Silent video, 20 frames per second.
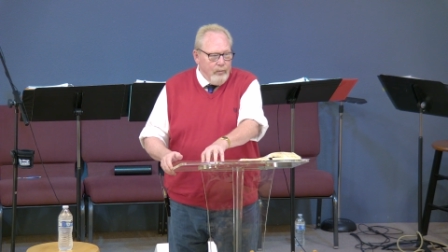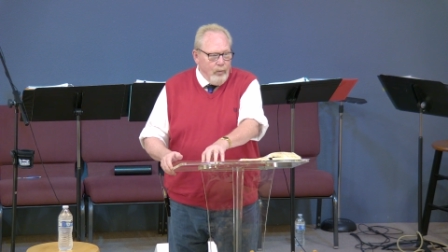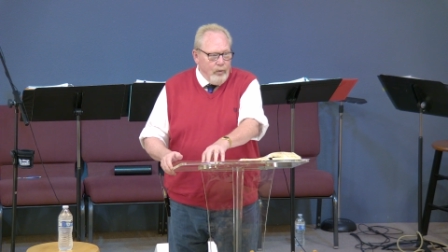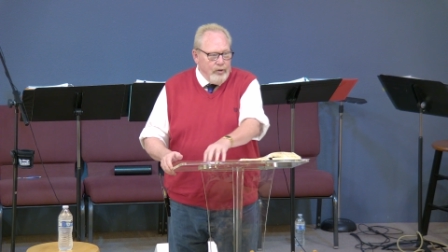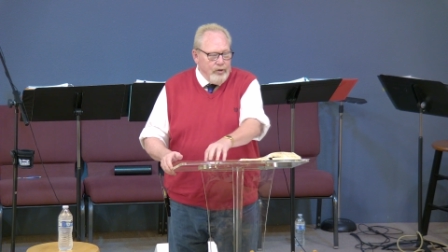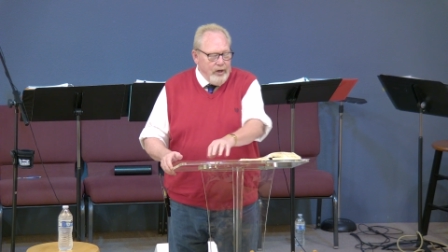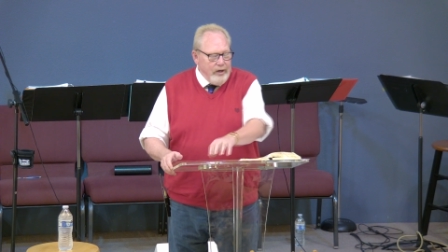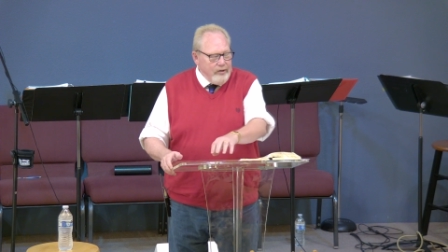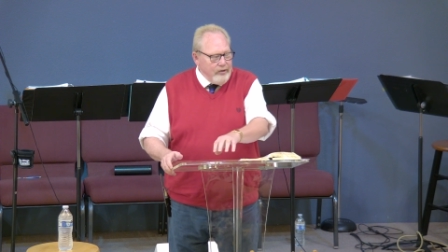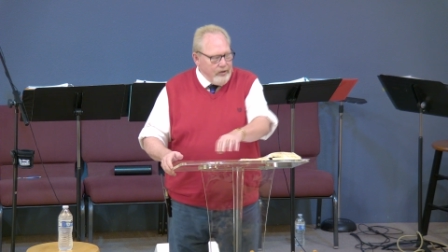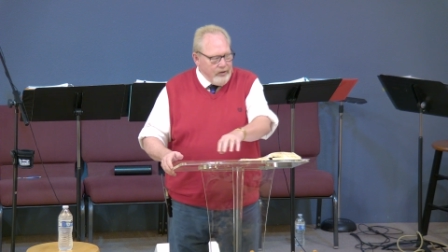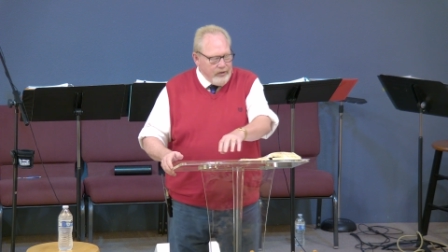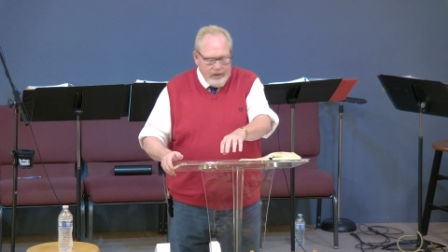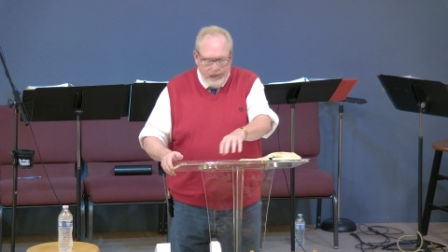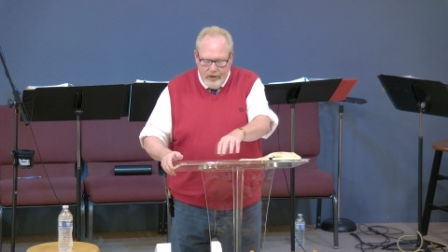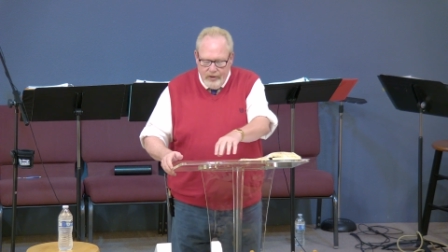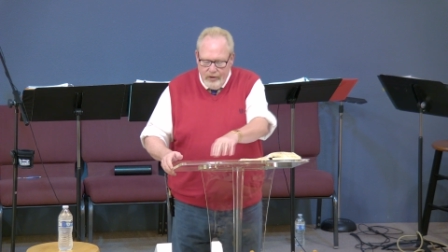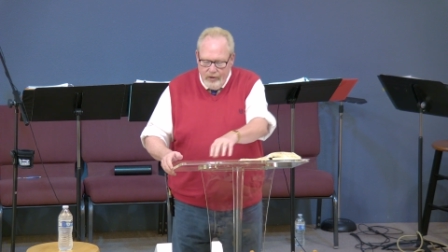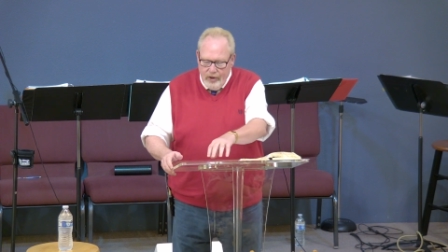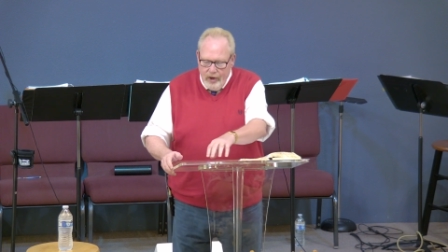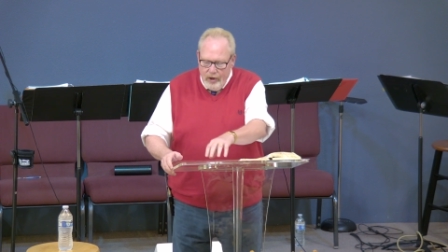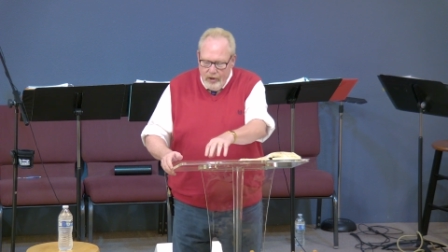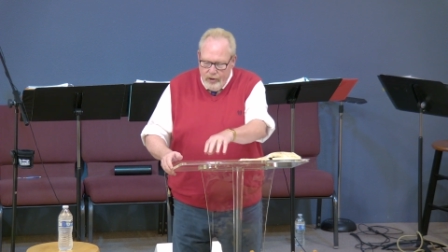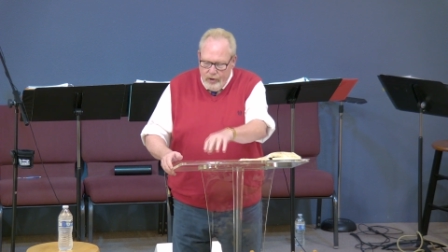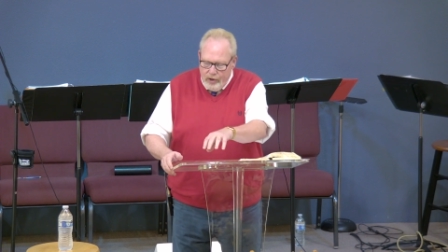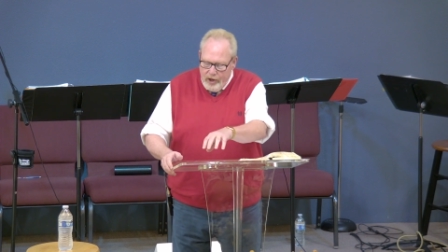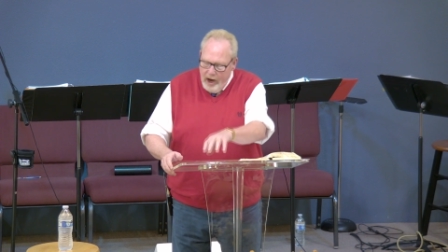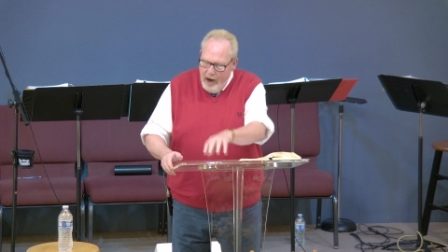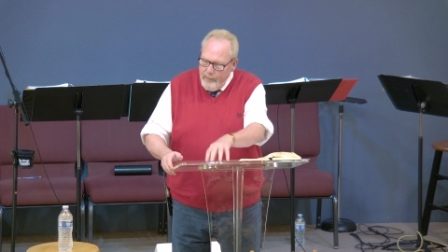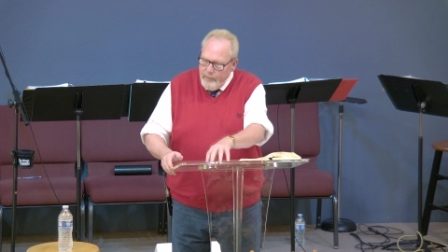when Jesus said, you,
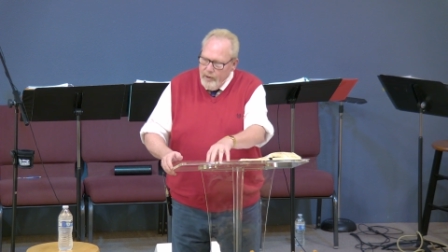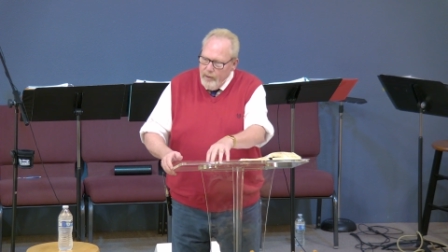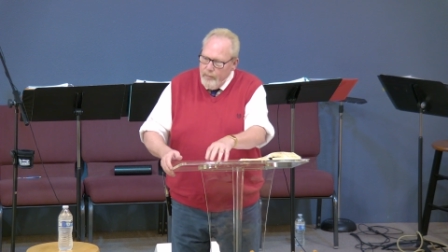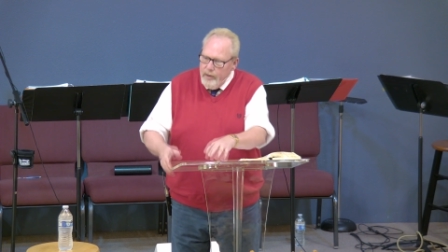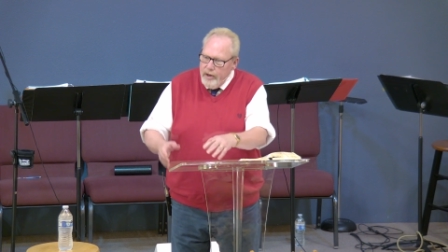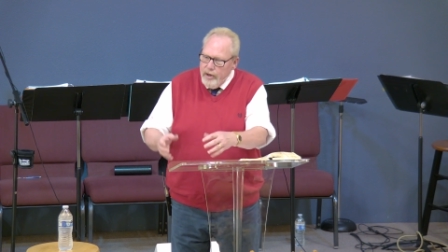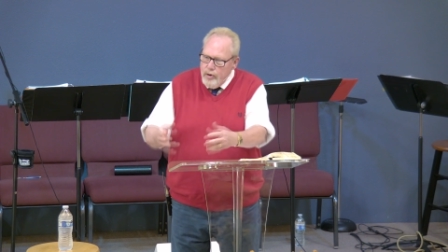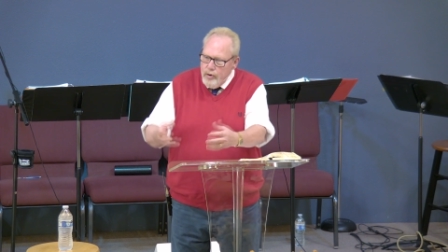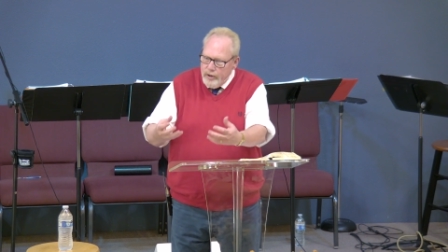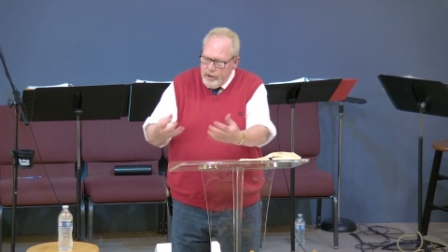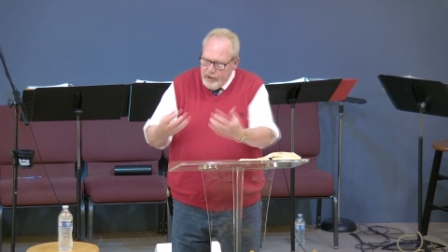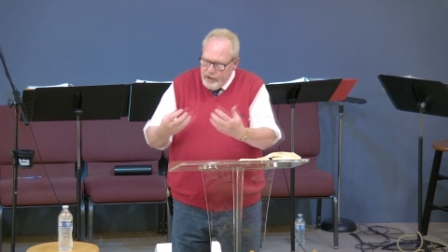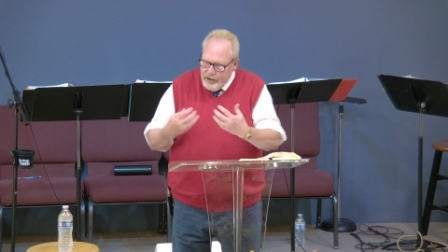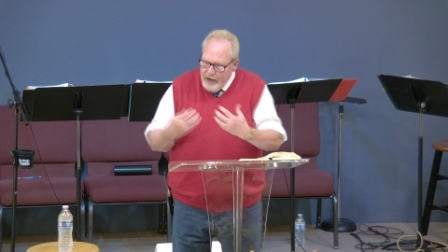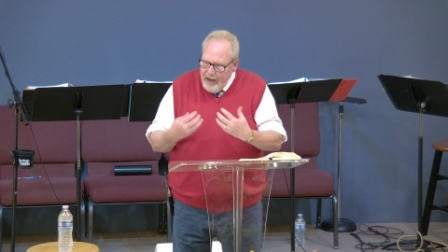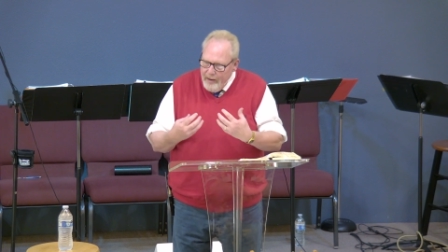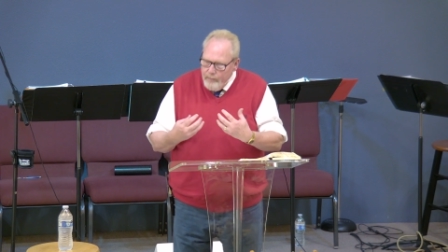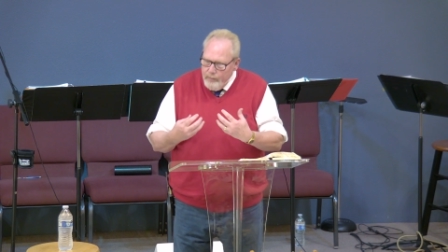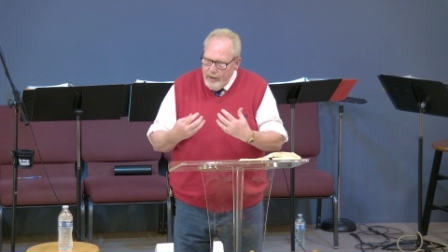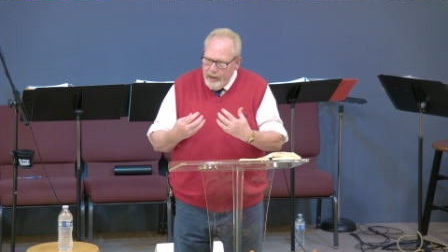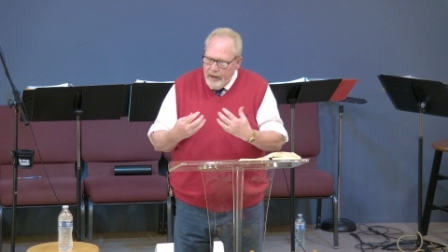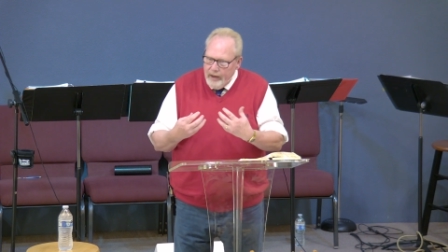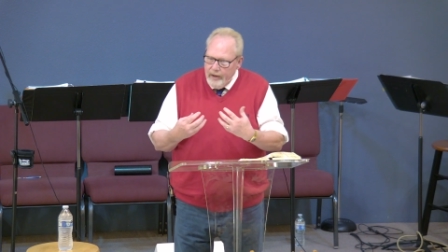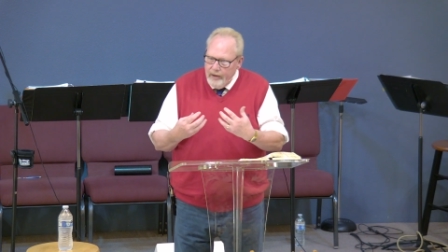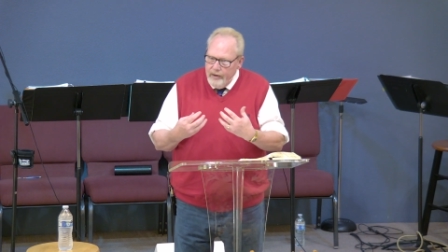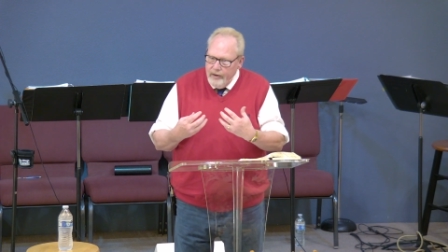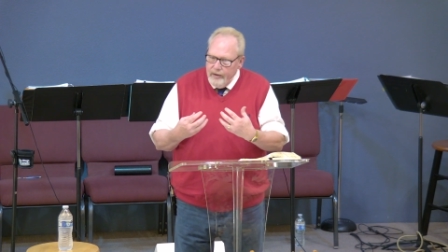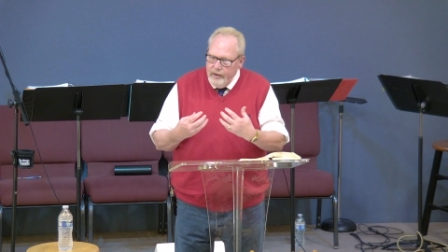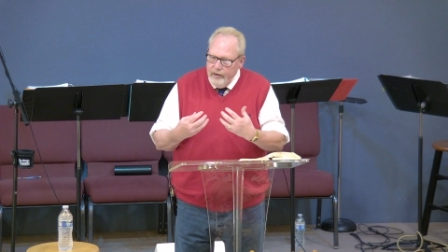you come to me, you accept me.